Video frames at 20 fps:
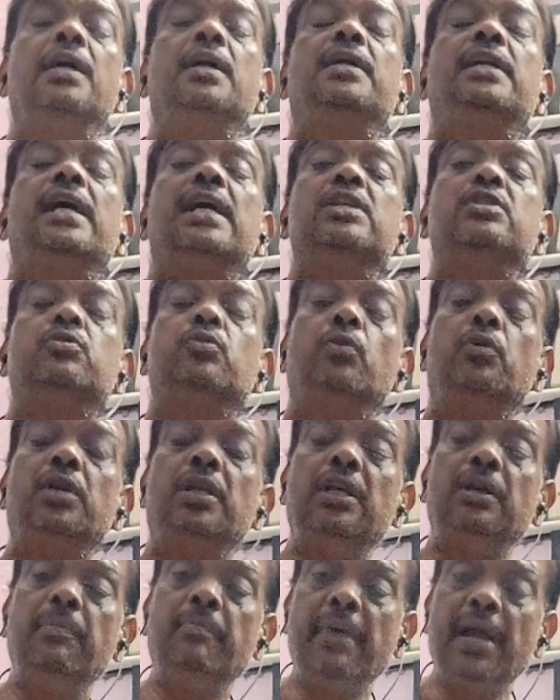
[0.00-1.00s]
It has
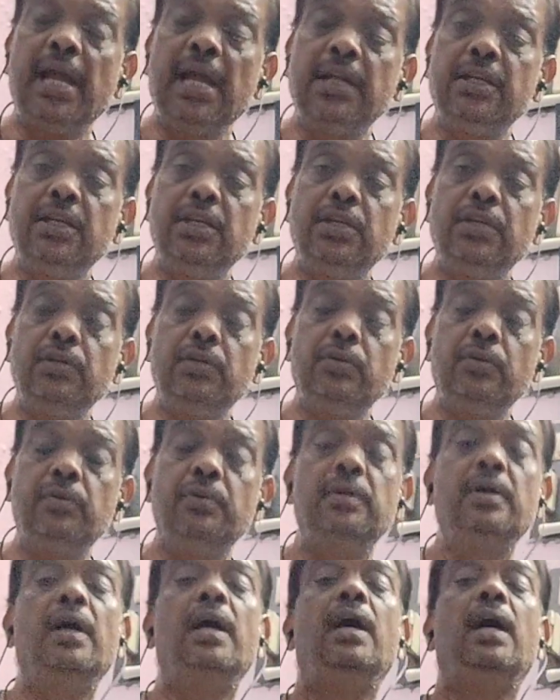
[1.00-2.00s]
only
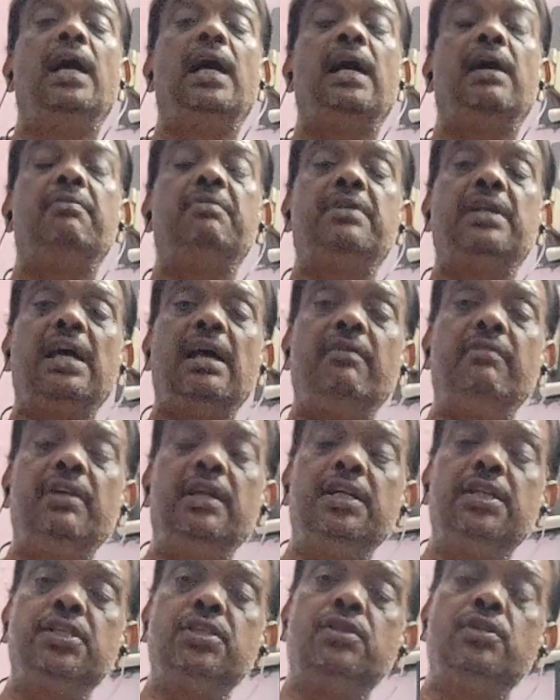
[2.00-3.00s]
magnitude. I have
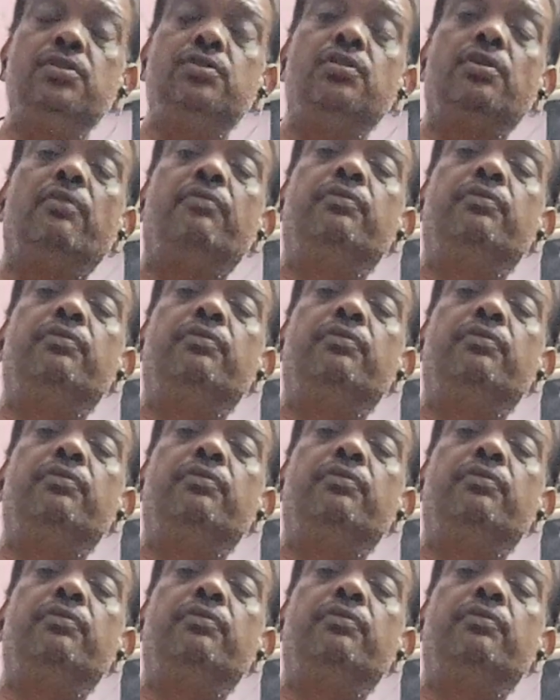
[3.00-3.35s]
traveled a distance